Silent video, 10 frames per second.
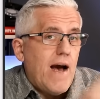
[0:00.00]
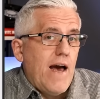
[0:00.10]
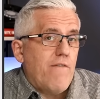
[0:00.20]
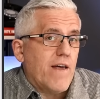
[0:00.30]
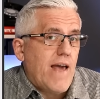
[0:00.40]
I
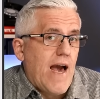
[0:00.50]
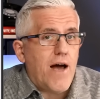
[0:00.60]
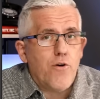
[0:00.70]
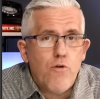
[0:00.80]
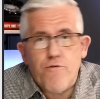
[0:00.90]
have a
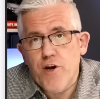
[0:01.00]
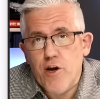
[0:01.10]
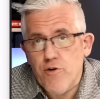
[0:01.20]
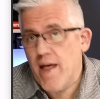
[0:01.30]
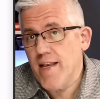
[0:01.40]
cat over
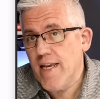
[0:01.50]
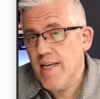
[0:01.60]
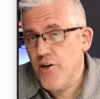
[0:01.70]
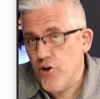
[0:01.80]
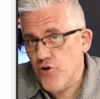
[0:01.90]
here that
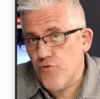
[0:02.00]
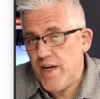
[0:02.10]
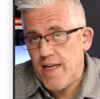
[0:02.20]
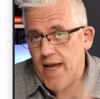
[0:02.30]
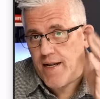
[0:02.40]
needed a
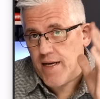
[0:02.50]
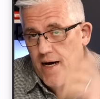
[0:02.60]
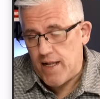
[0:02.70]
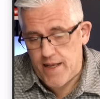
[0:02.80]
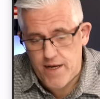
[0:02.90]
treat and a
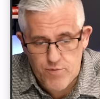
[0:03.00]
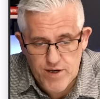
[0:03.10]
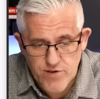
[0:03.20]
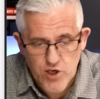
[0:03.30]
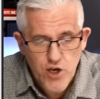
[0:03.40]
cuddle
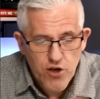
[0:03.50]
anyways.